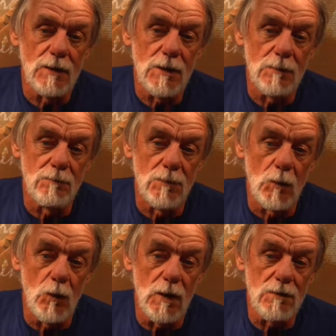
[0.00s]
the,
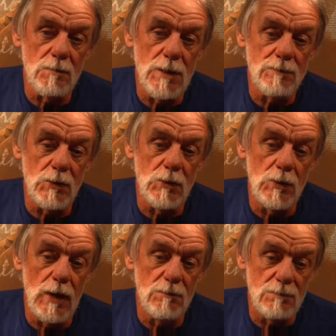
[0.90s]
one of the people who
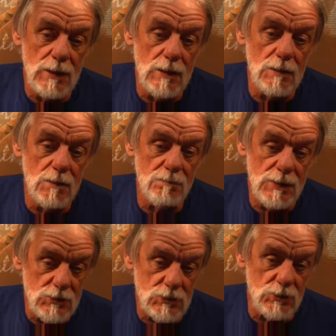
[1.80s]
had been
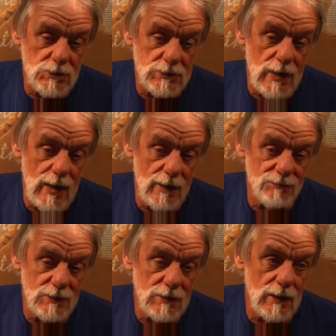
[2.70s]
Peace Corps
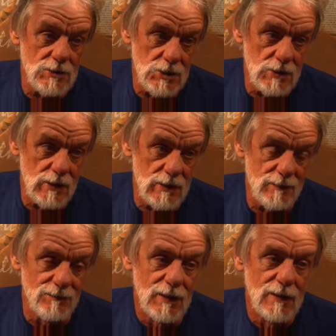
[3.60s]
staff in
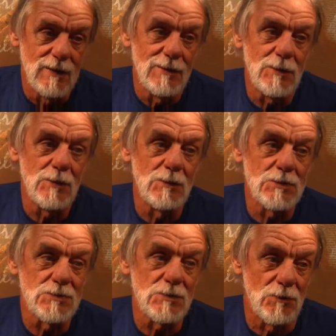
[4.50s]
Nigeria
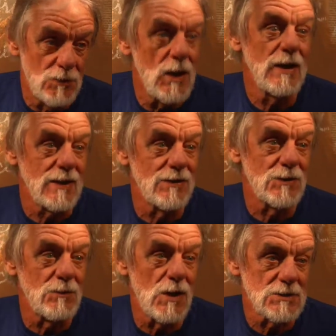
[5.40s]
was running
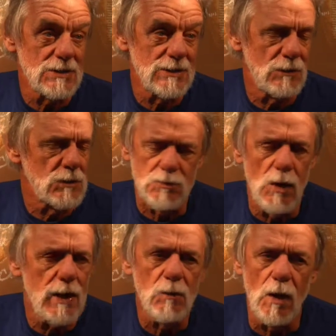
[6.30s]
the Washington, was
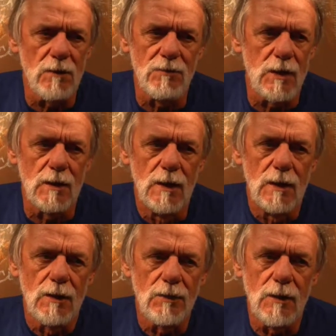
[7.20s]
running one of the,
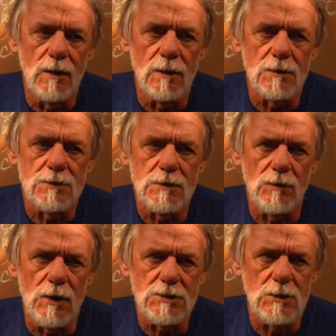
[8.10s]
the
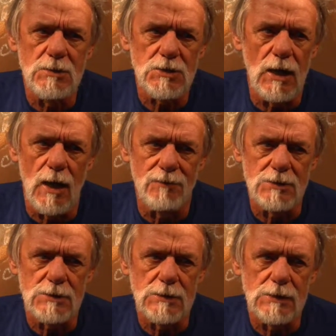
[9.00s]
Civil Rights Commission
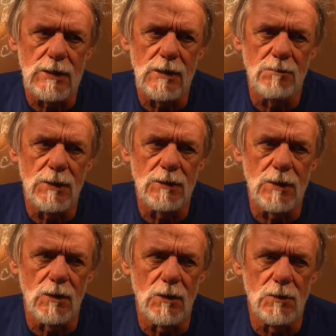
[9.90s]
offices. He had been
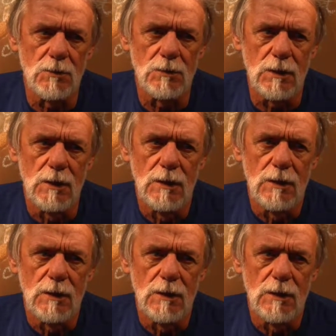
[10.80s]
the lone